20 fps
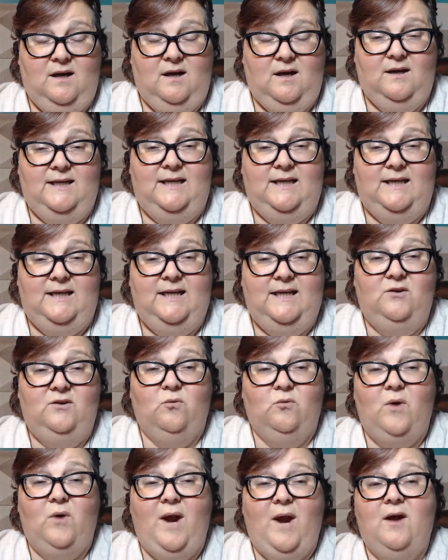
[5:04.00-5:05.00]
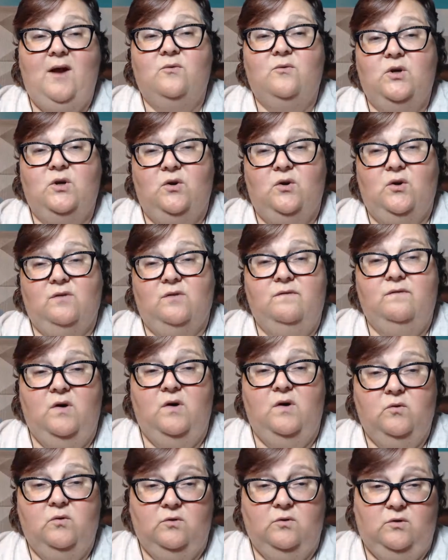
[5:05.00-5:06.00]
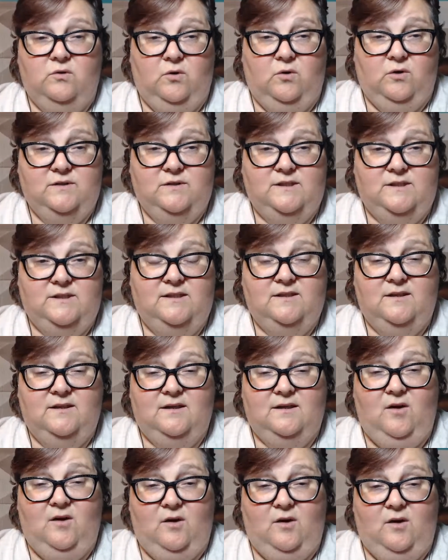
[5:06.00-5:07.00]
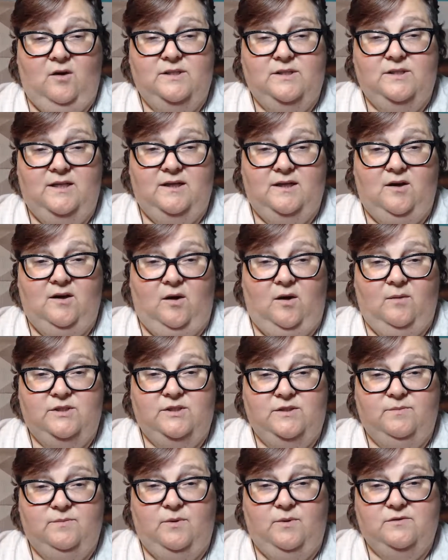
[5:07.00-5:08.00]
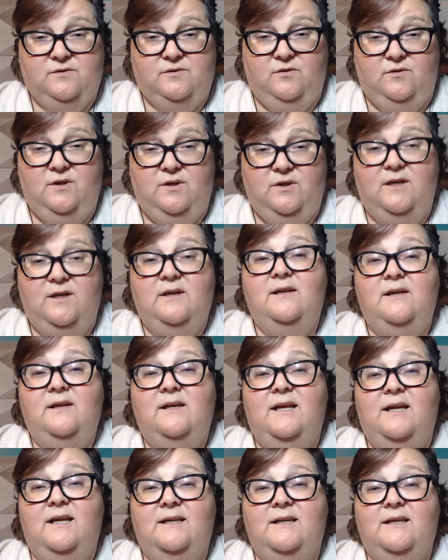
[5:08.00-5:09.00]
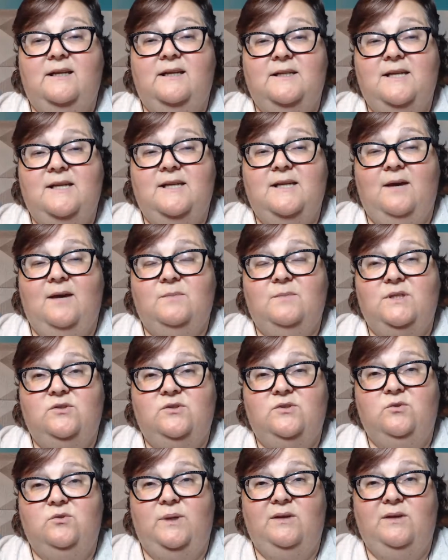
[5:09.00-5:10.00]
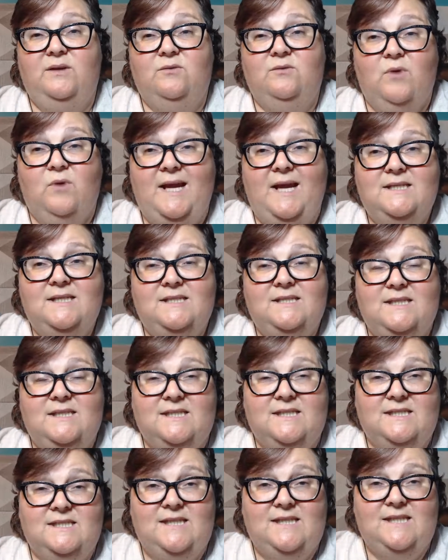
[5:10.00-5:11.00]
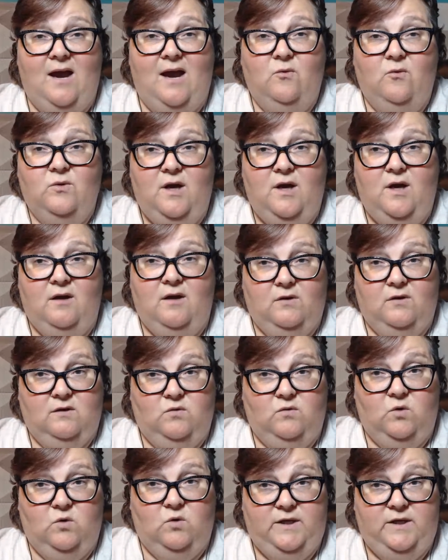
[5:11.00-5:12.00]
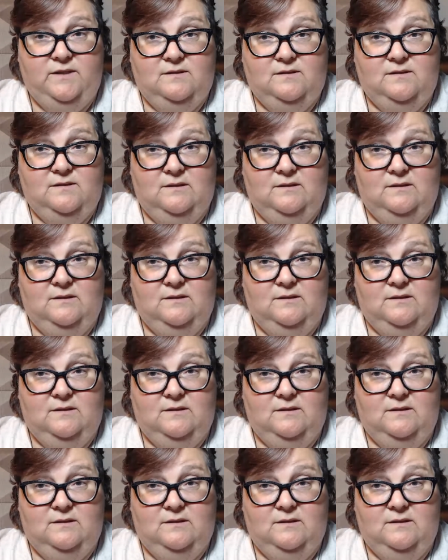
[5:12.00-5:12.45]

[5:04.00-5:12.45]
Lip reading: He ground her vocal cords into the garbage in a garbage disposal in an attempt to erase the sound of her voice.